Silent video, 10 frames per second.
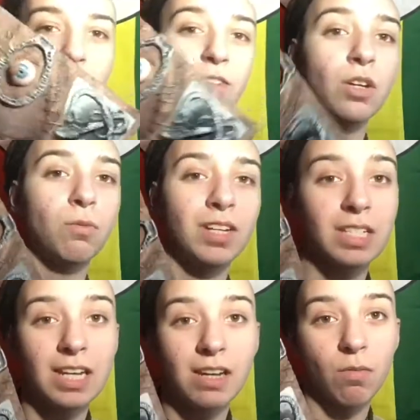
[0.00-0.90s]
if you want to
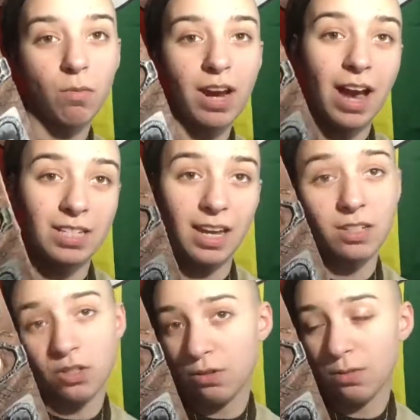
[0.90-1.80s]
see what I
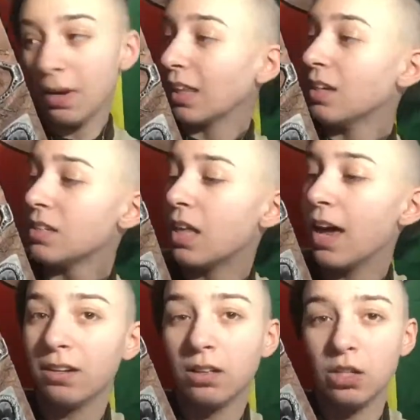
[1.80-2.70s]
did to make this,
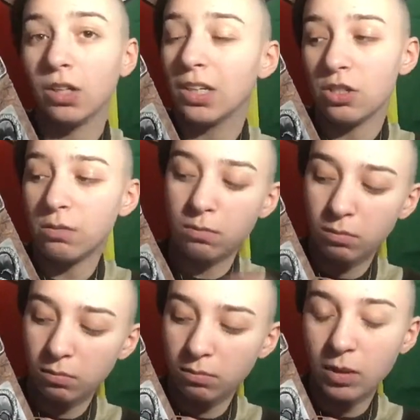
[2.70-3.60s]
then you can just
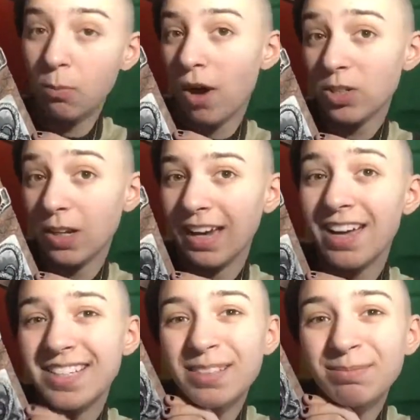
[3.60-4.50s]
keep watching, I guess.